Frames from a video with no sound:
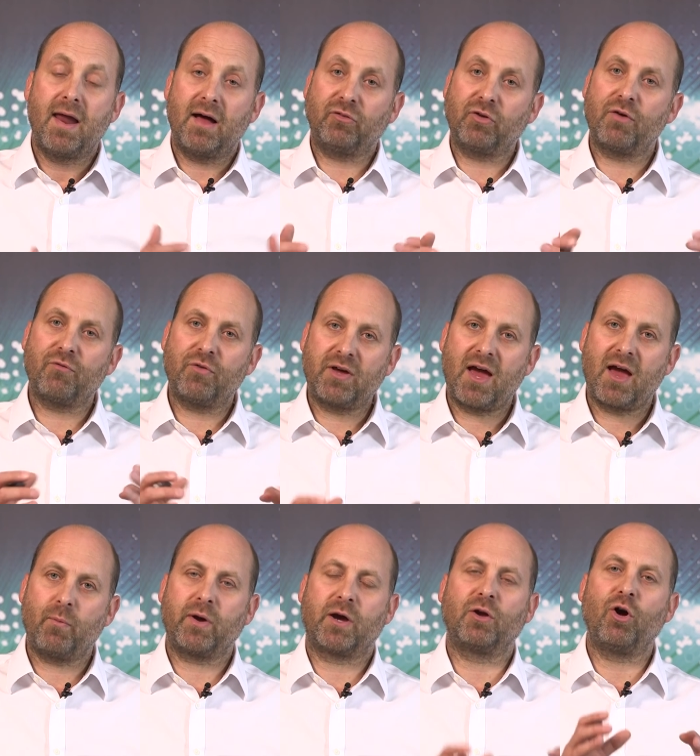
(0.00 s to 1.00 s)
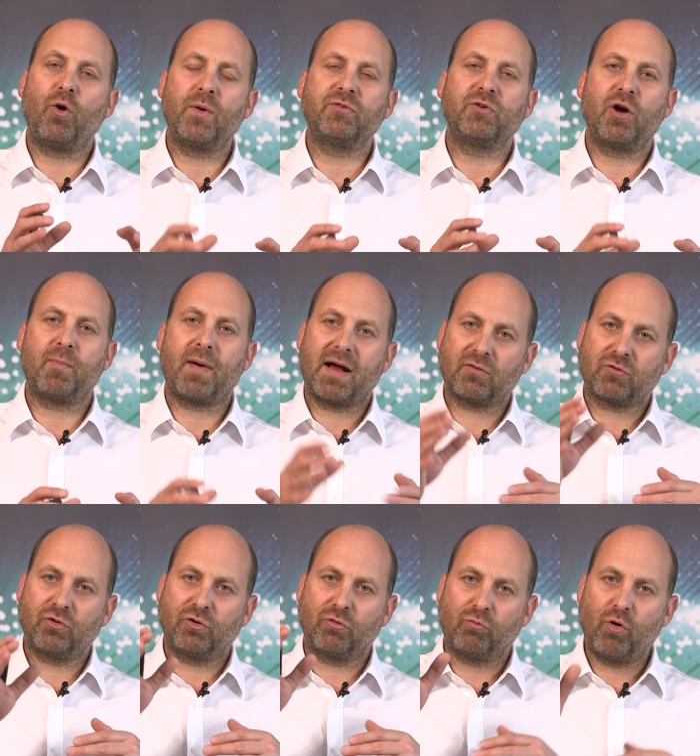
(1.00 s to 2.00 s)
And don't forget, we can always go back
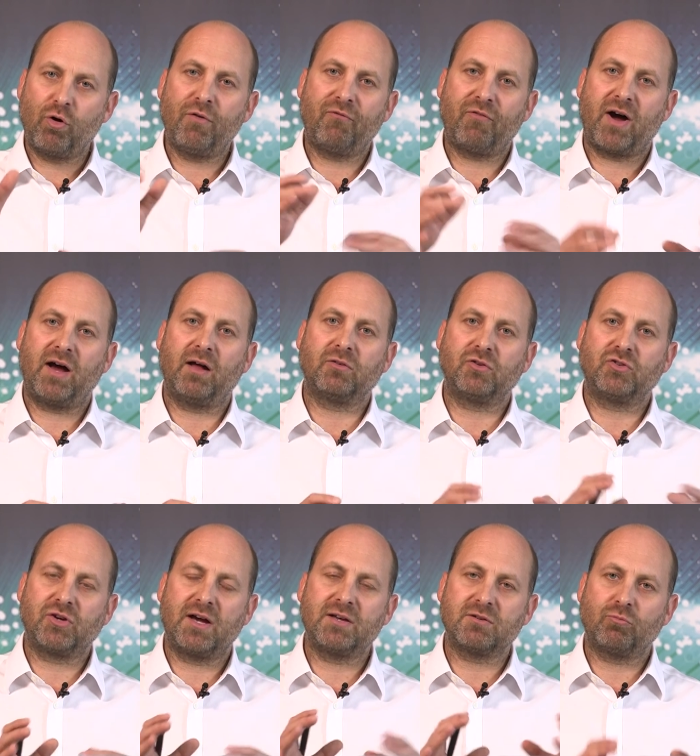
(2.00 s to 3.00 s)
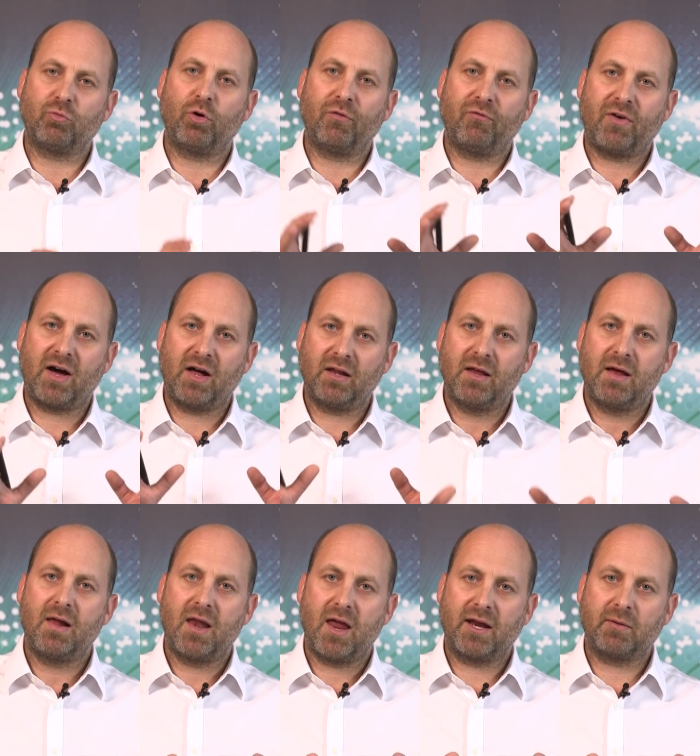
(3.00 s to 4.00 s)
to the raw file to change the raw file
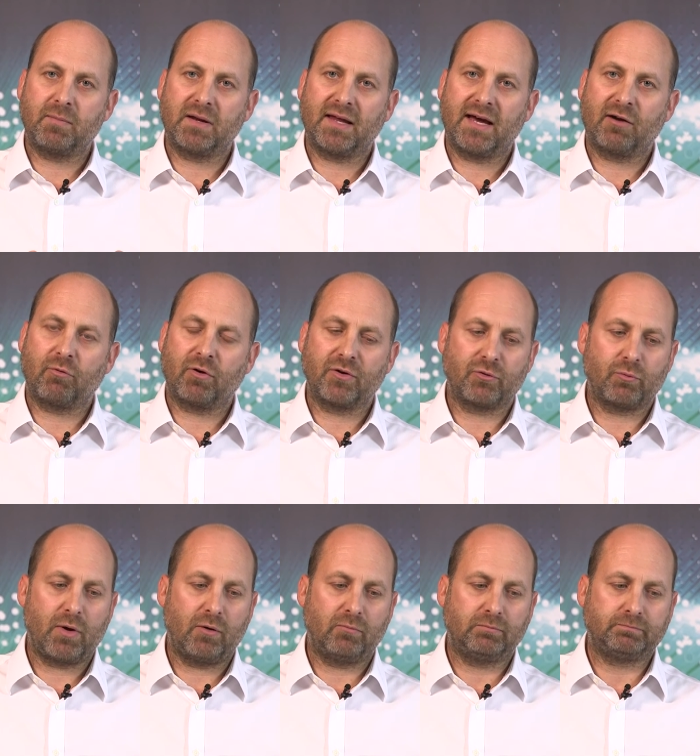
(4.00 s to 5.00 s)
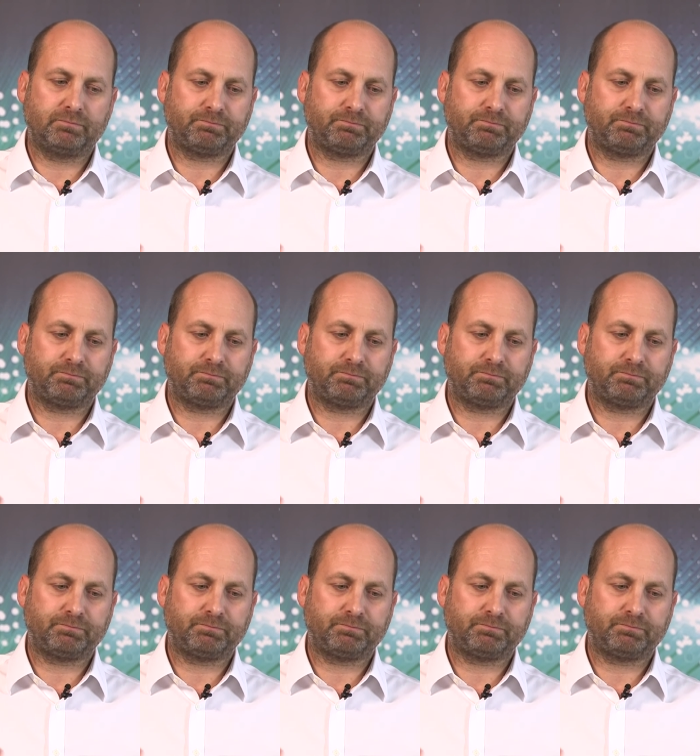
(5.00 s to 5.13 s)
a little bit later on as well.